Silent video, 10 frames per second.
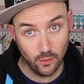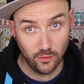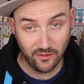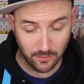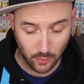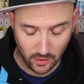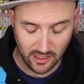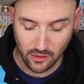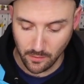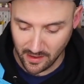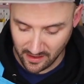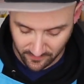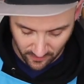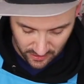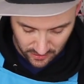or smaller, you may
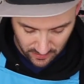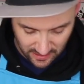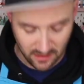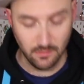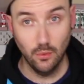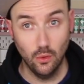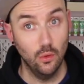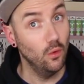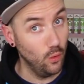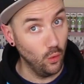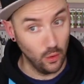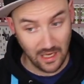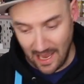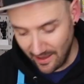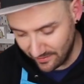find you need more or
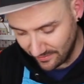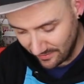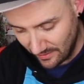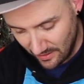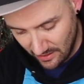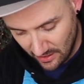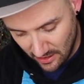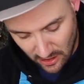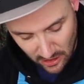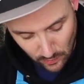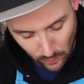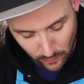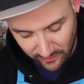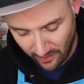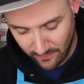less. You'll
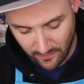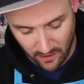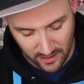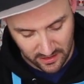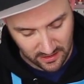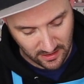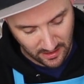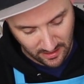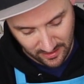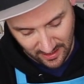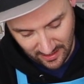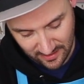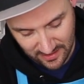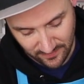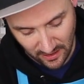also find
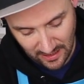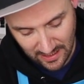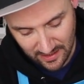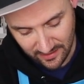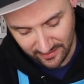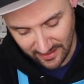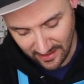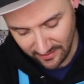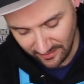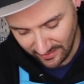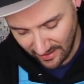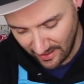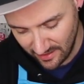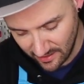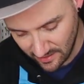that if I lay this against the
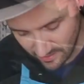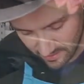cake,